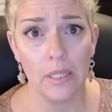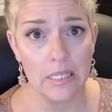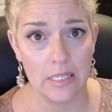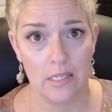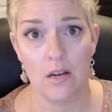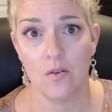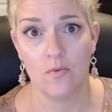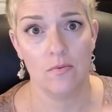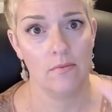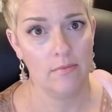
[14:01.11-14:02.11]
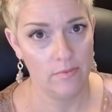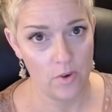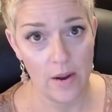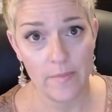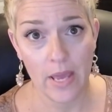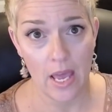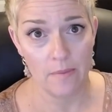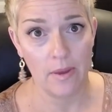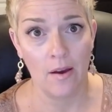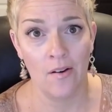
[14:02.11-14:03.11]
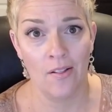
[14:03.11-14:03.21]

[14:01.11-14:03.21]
Please don't write me hate mail.